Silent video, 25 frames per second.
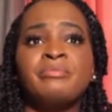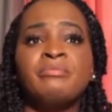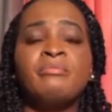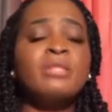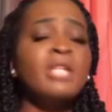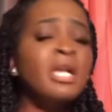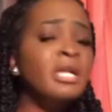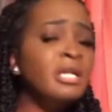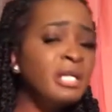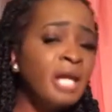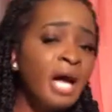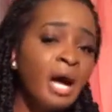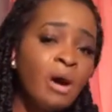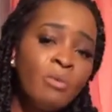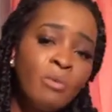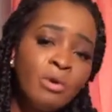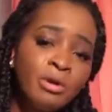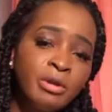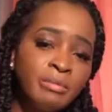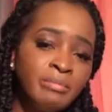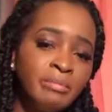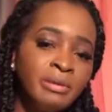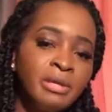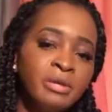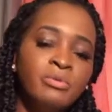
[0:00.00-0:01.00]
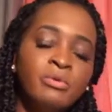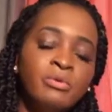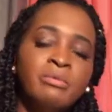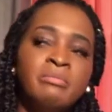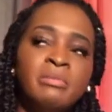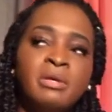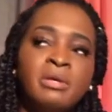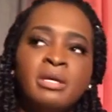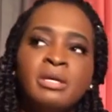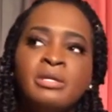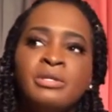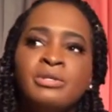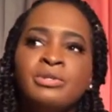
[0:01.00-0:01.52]
not want to be with
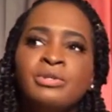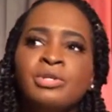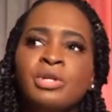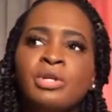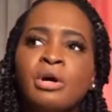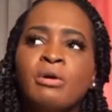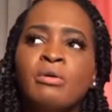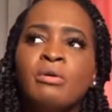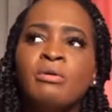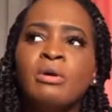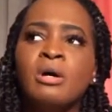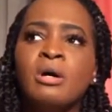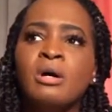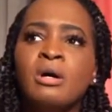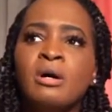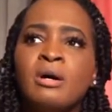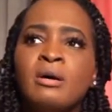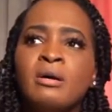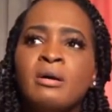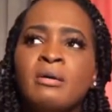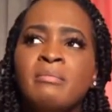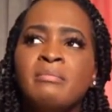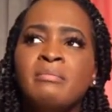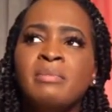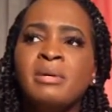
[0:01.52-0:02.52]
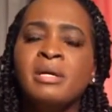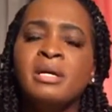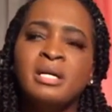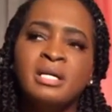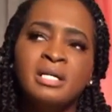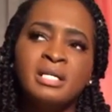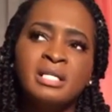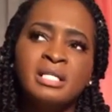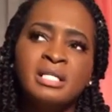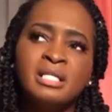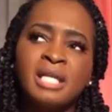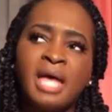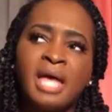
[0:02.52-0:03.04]
me,
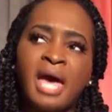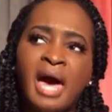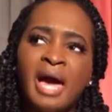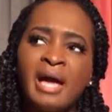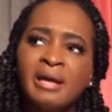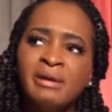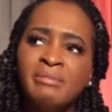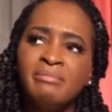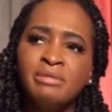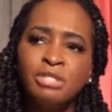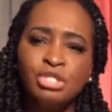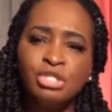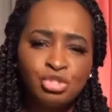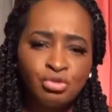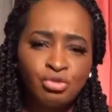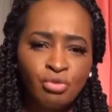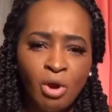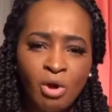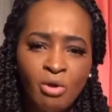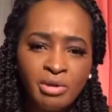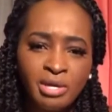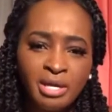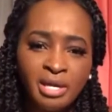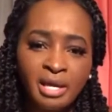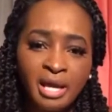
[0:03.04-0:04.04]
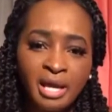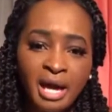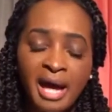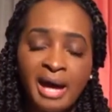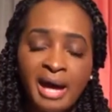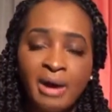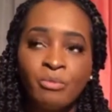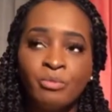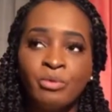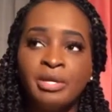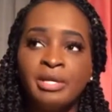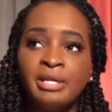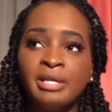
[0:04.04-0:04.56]
because I could be strong in
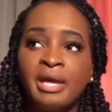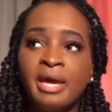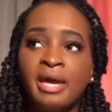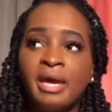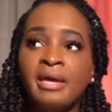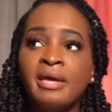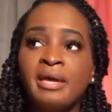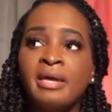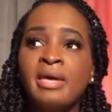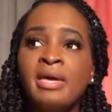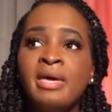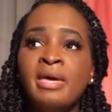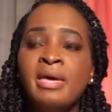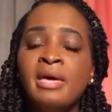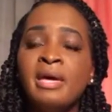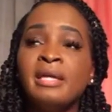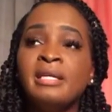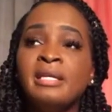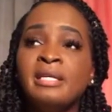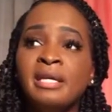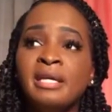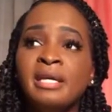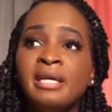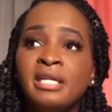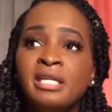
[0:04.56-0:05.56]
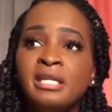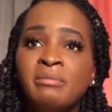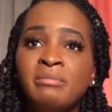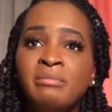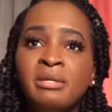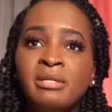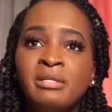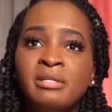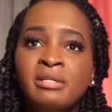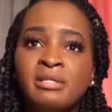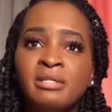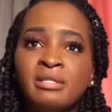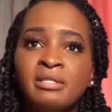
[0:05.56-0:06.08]
God one day, and the
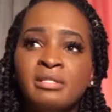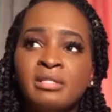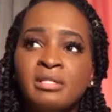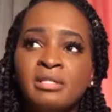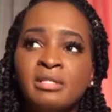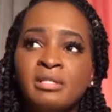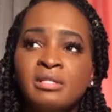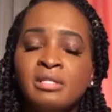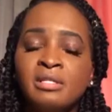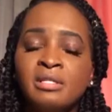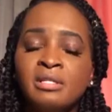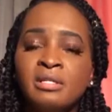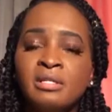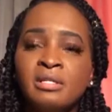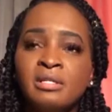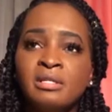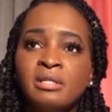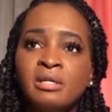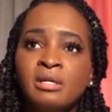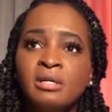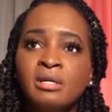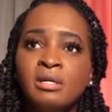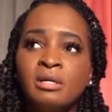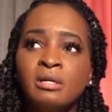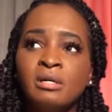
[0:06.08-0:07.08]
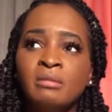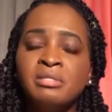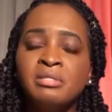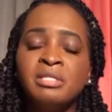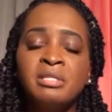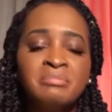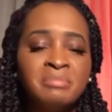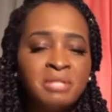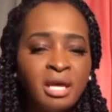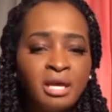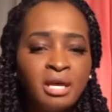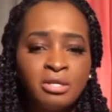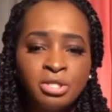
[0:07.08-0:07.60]
enemy, the
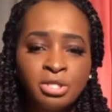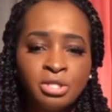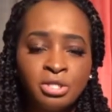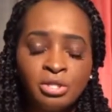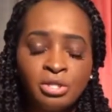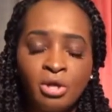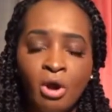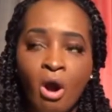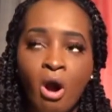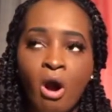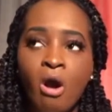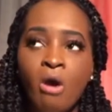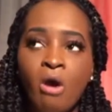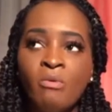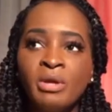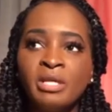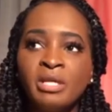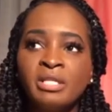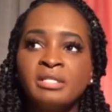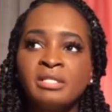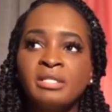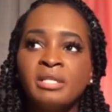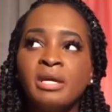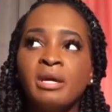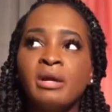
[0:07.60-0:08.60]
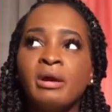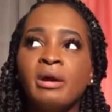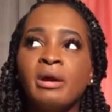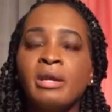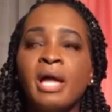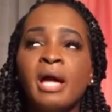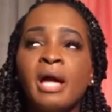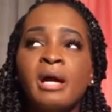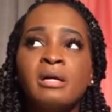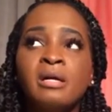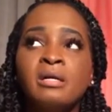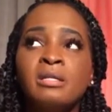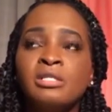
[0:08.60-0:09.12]
temptation are always there, and
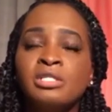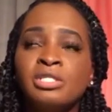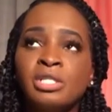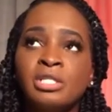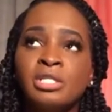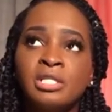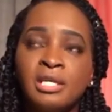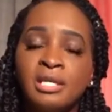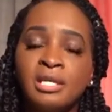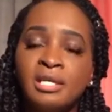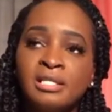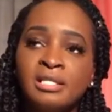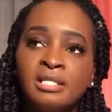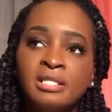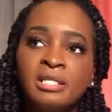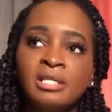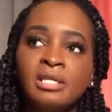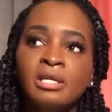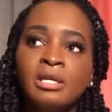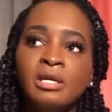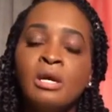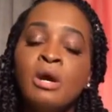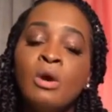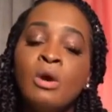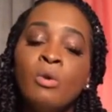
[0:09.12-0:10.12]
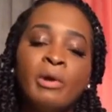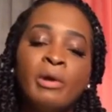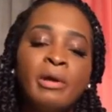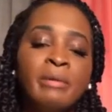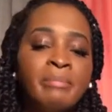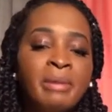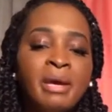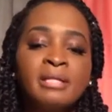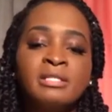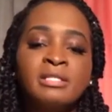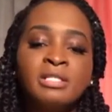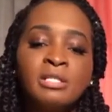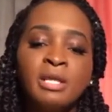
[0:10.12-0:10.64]
I could have just easily went
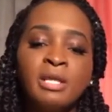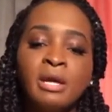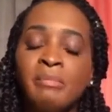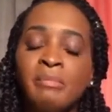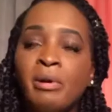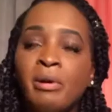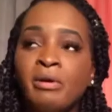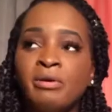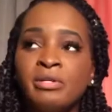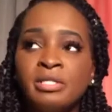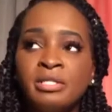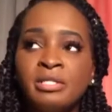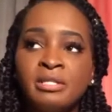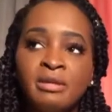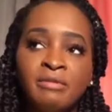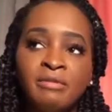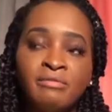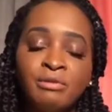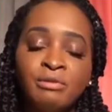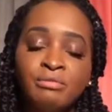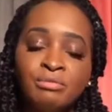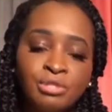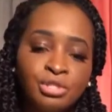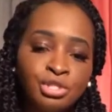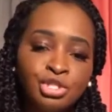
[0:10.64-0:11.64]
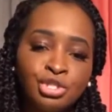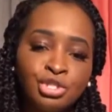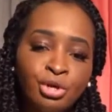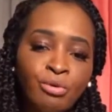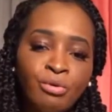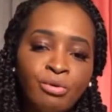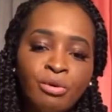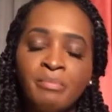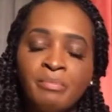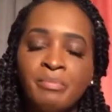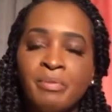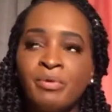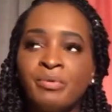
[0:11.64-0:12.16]
back to that person if he was to
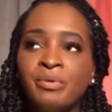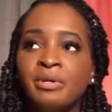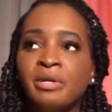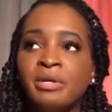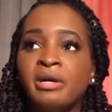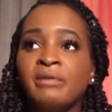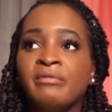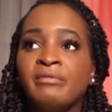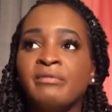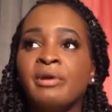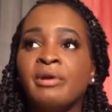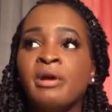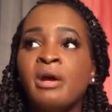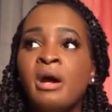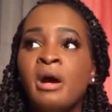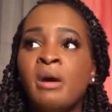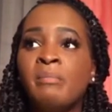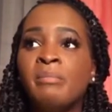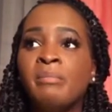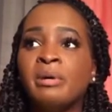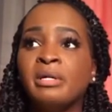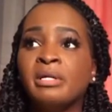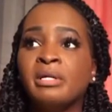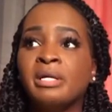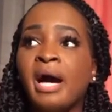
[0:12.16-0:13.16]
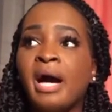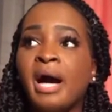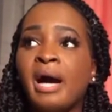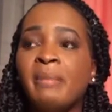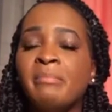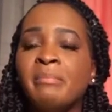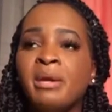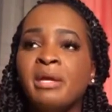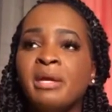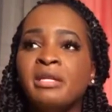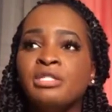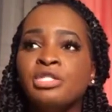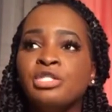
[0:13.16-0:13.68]
show up or whatever. But God
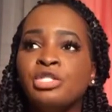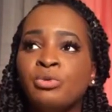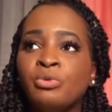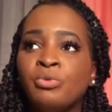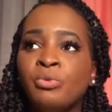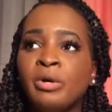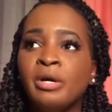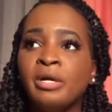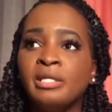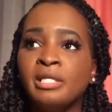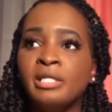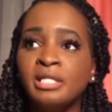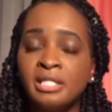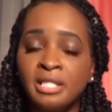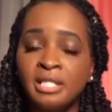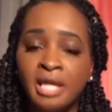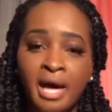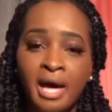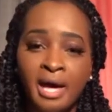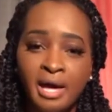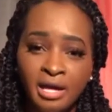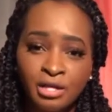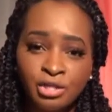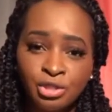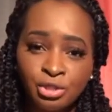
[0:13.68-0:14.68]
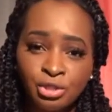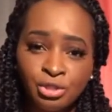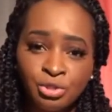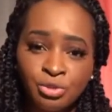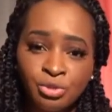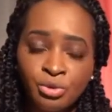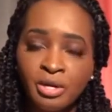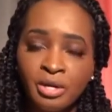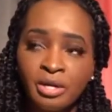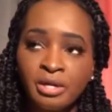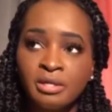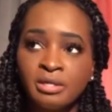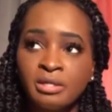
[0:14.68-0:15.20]
made it to where this guy actually
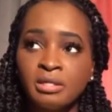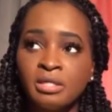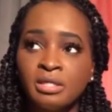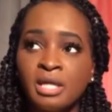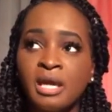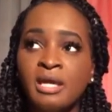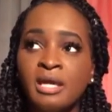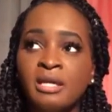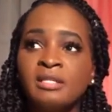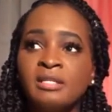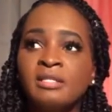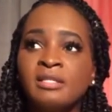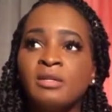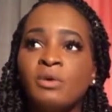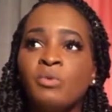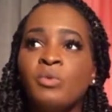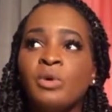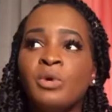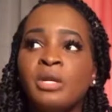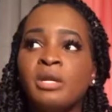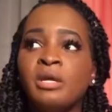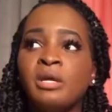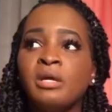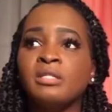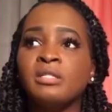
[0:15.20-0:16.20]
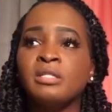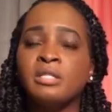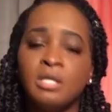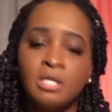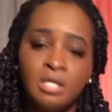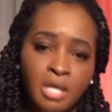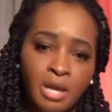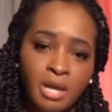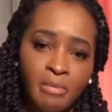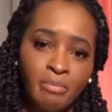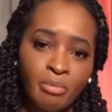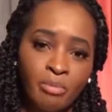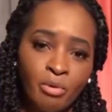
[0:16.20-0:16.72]
started dating someone else, and
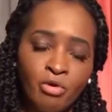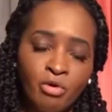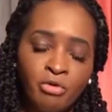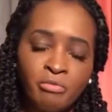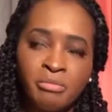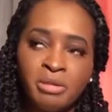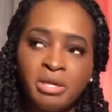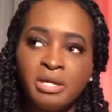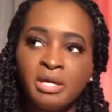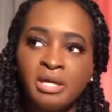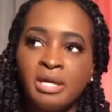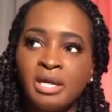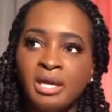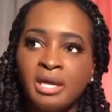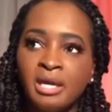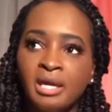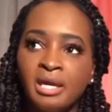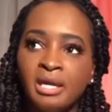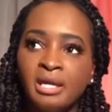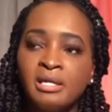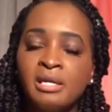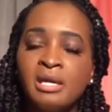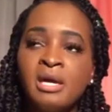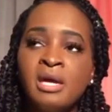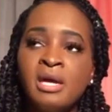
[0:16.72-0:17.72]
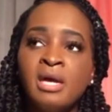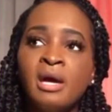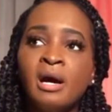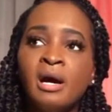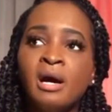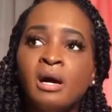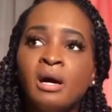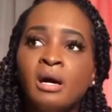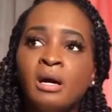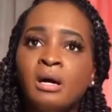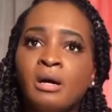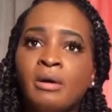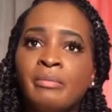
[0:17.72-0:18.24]
that broke me again.
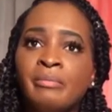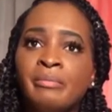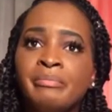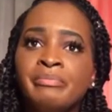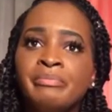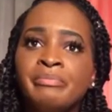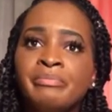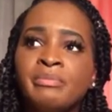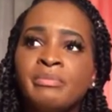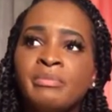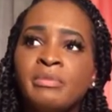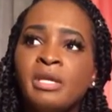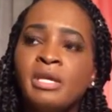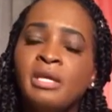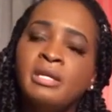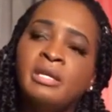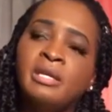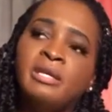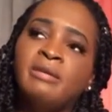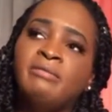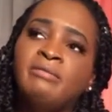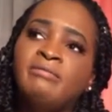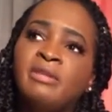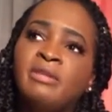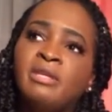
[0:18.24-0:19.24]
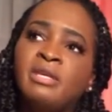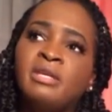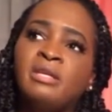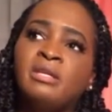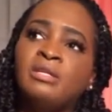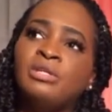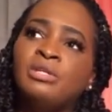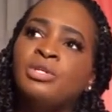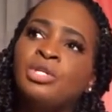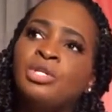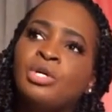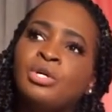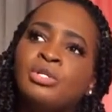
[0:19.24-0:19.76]
And even he,
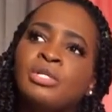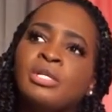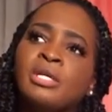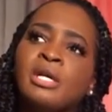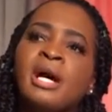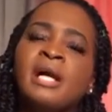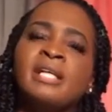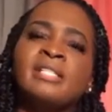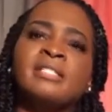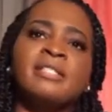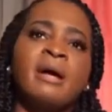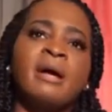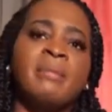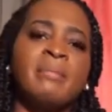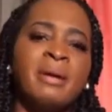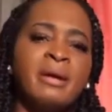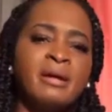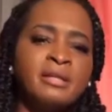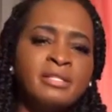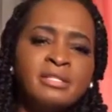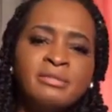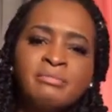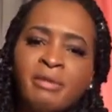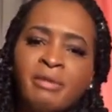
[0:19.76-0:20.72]
the guy stopped answering my